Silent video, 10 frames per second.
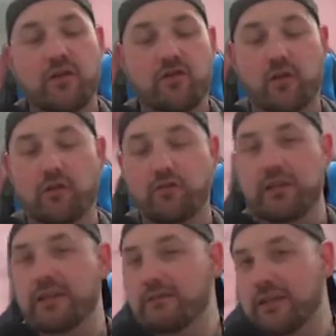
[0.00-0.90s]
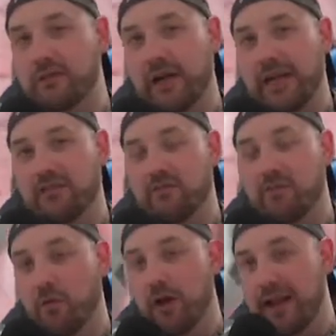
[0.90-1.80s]
So really, really great
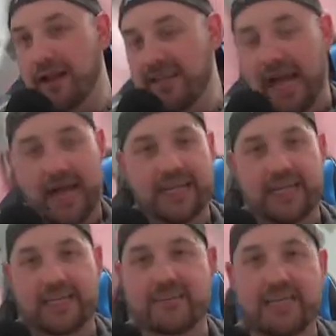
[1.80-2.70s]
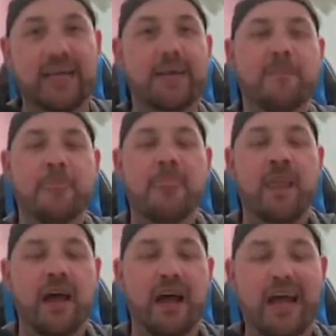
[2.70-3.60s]
for an attacking deck.
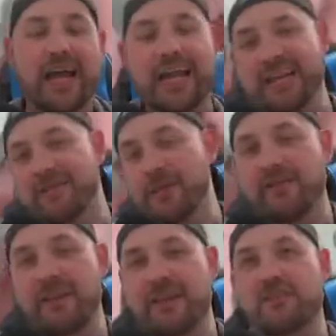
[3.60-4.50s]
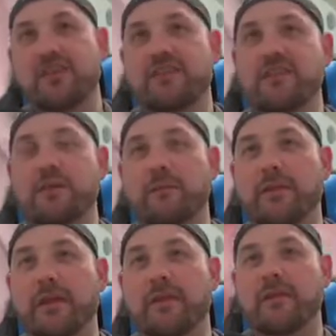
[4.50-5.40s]
Uh, it's a bit of an interesting one
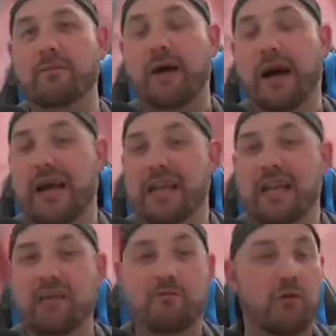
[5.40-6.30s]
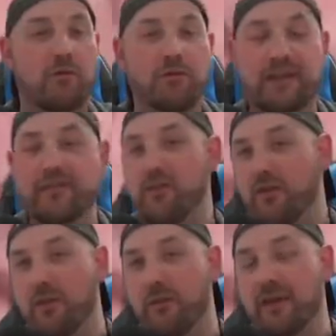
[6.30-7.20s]
because Party probably is
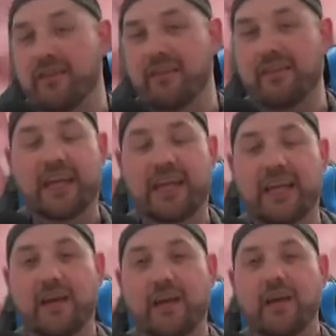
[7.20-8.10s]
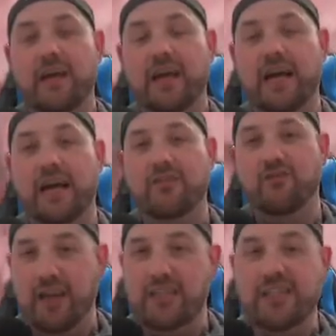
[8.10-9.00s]
not the biggest attacking uh,
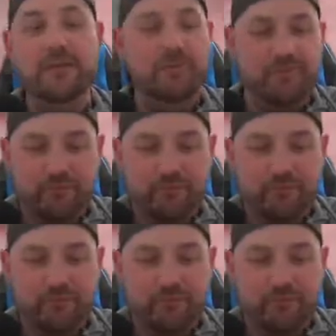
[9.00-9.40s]
strategy.